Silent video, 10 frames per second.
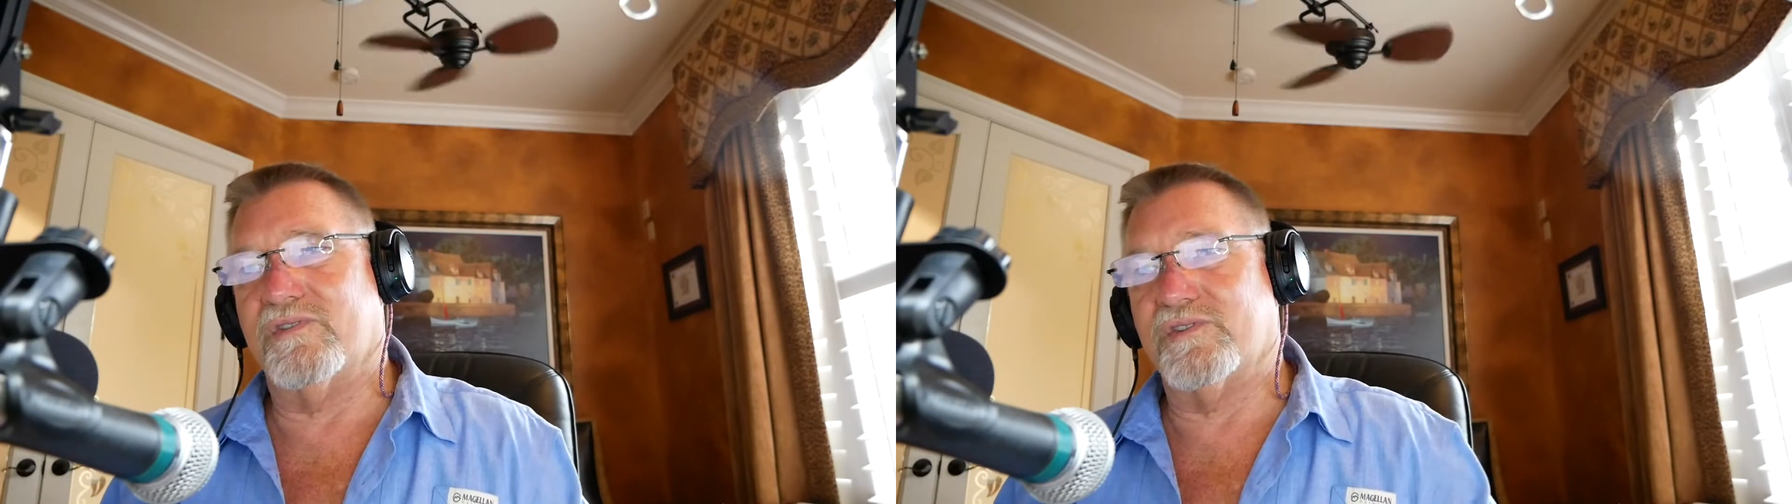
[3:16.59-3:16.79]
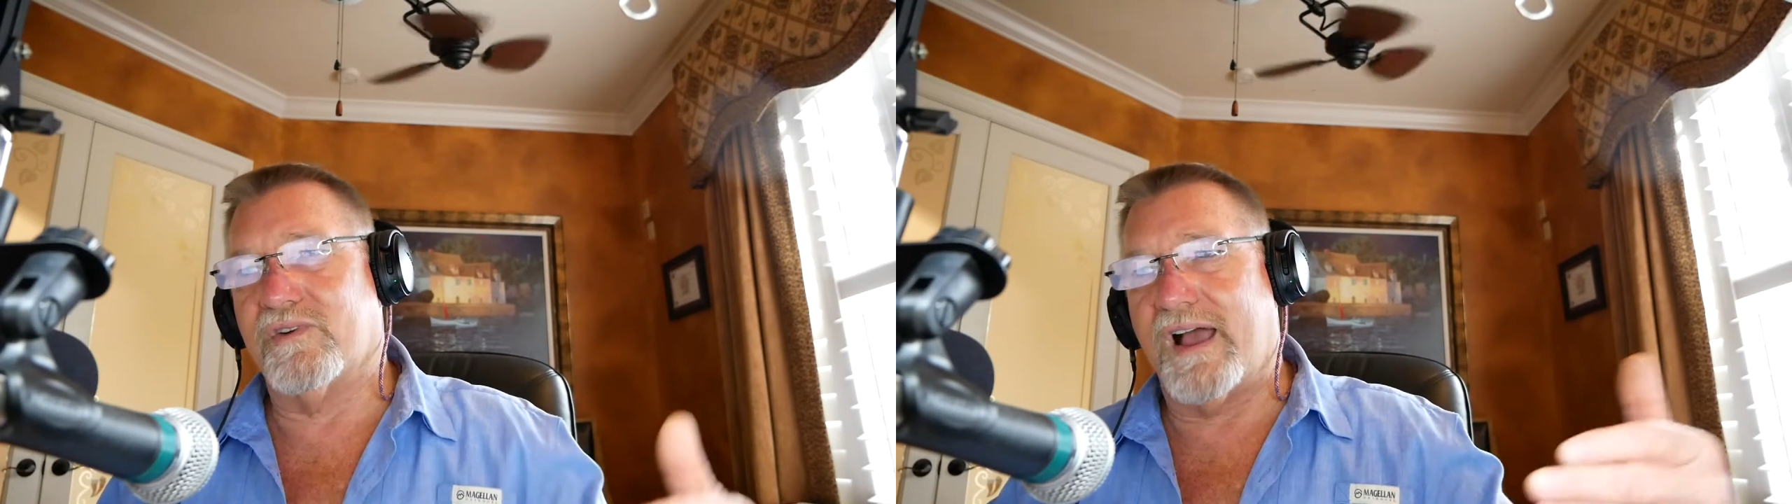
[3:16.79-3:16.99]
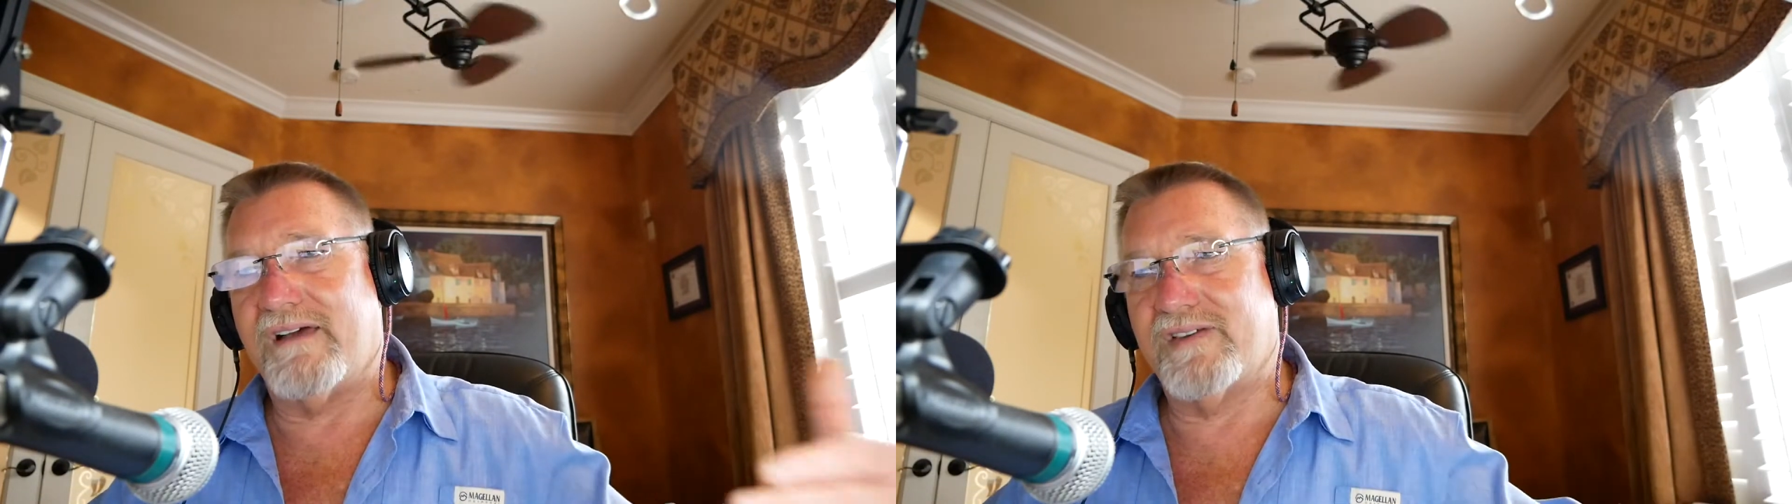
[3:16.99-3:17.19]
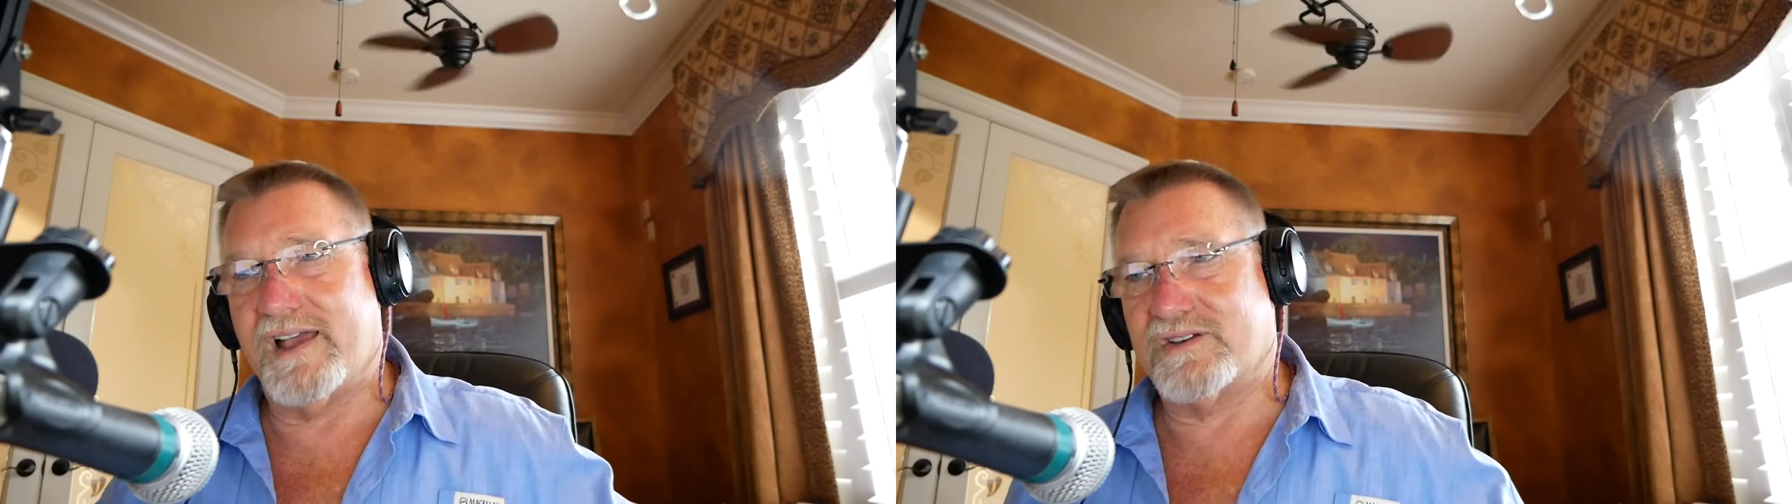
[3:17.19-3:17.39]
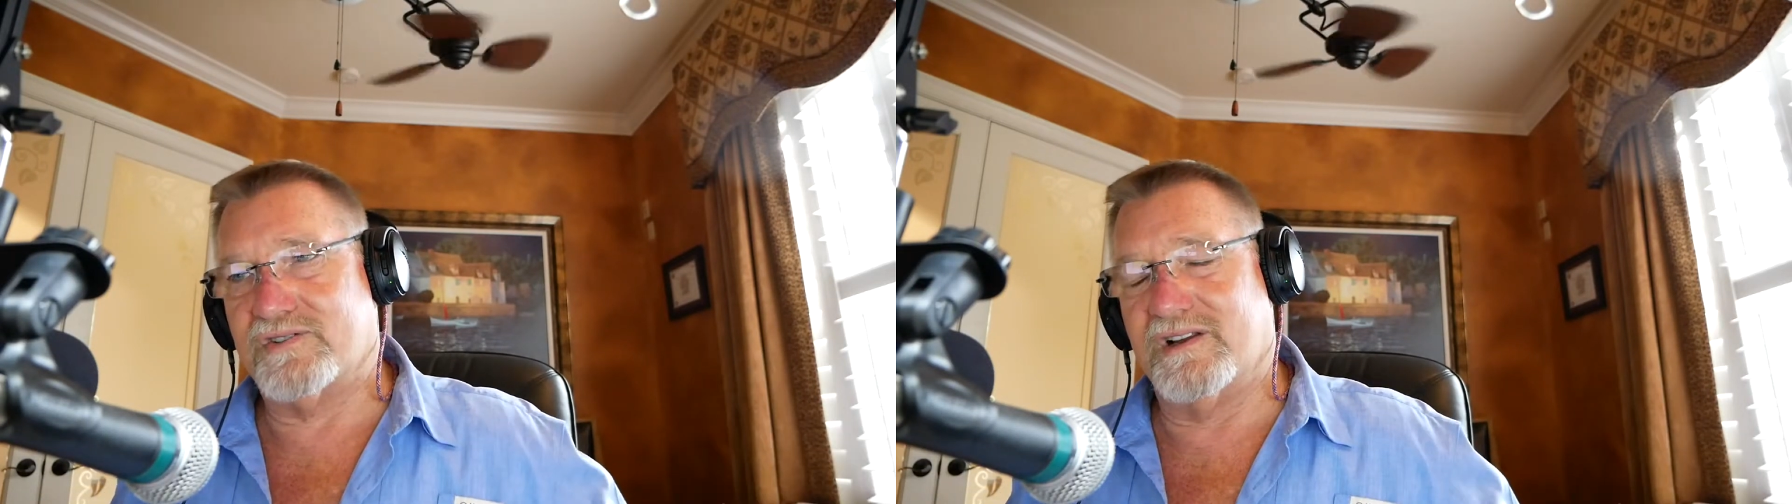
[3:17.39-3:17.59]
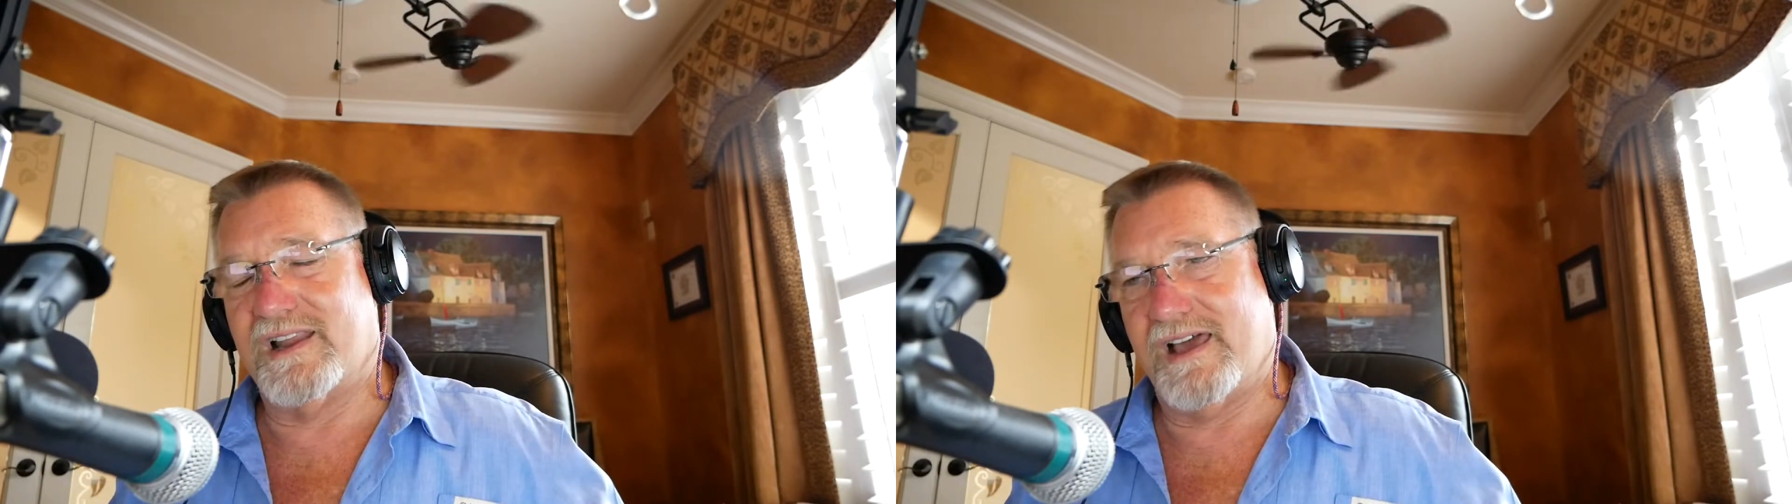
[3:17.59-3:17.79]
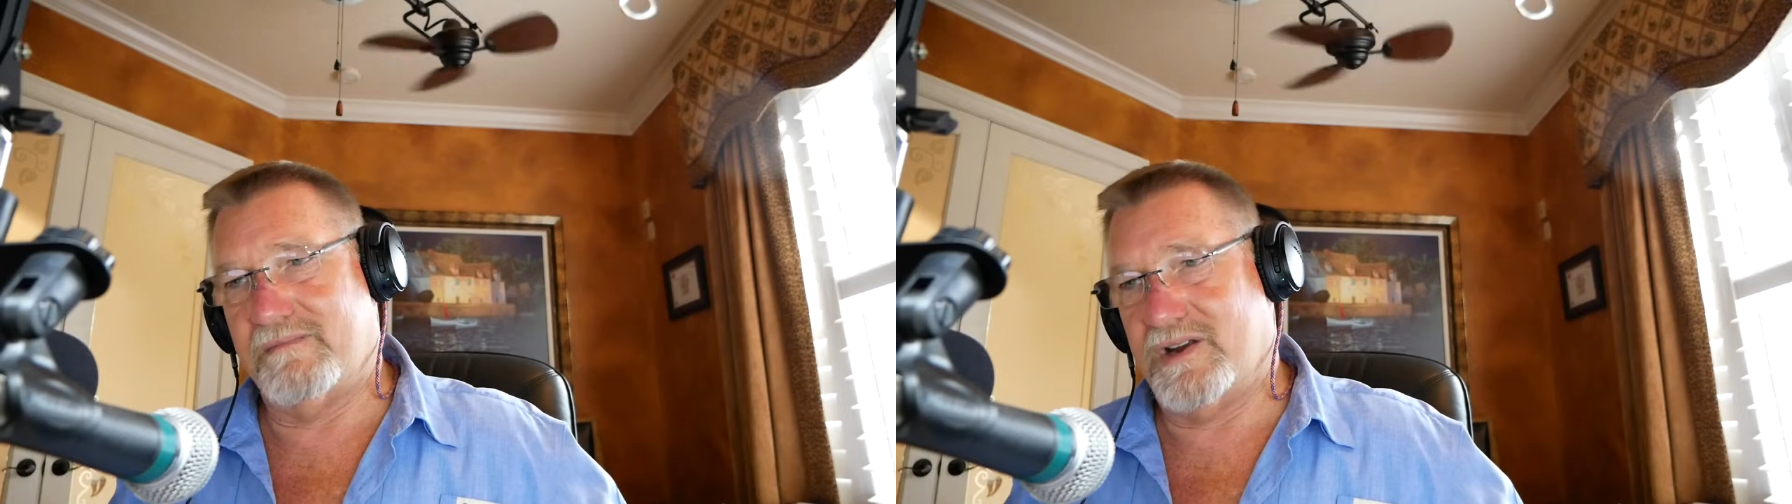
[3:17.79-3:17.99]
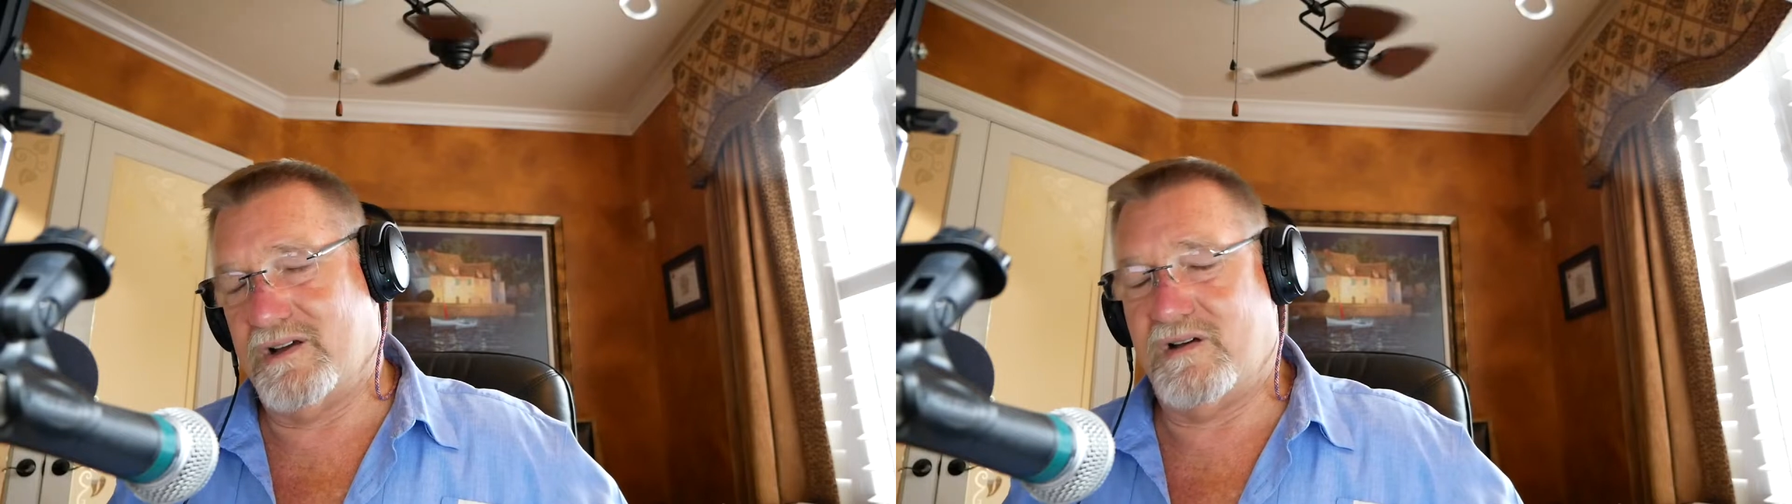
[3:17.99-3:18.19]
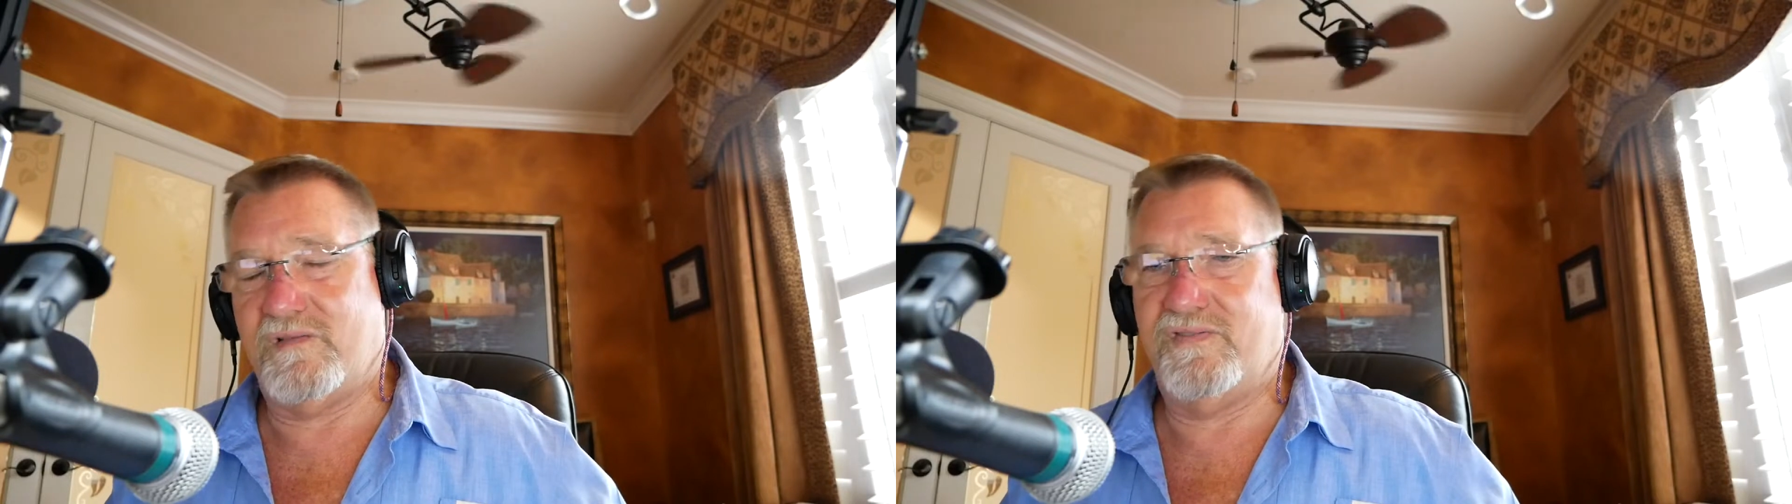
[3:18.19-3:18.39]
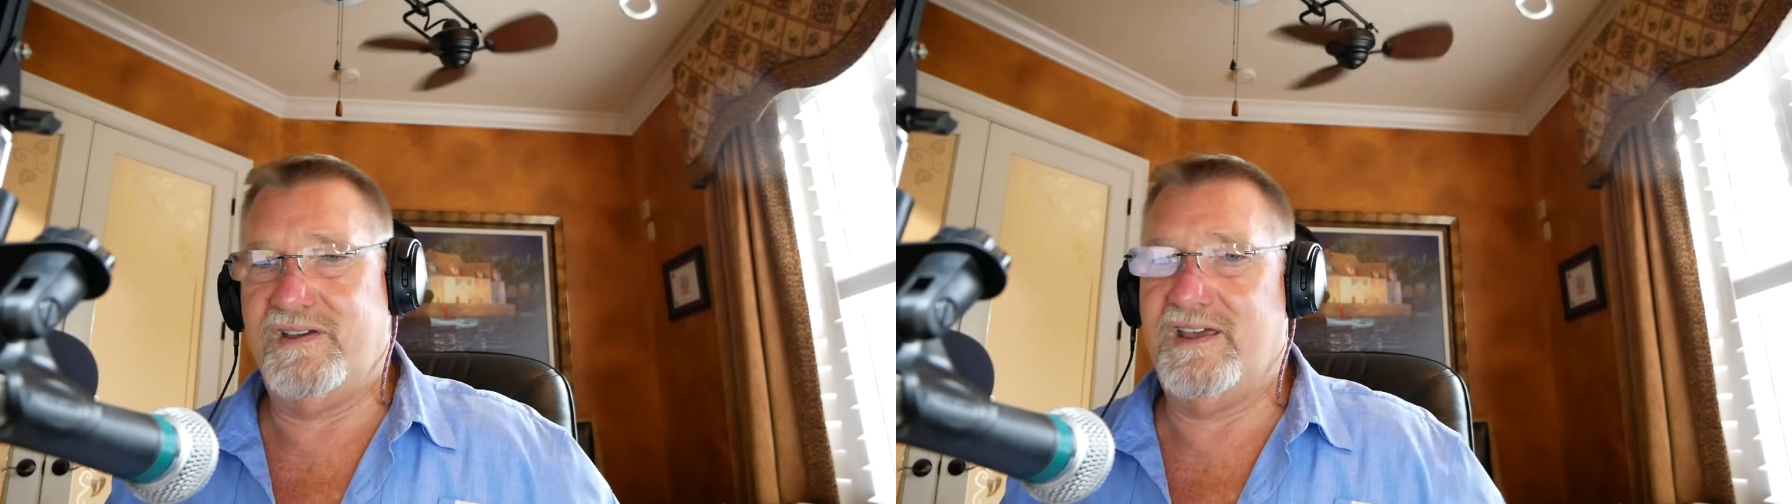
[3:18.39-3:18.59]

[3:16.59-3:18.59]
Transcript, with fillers: the drive axle alignment off.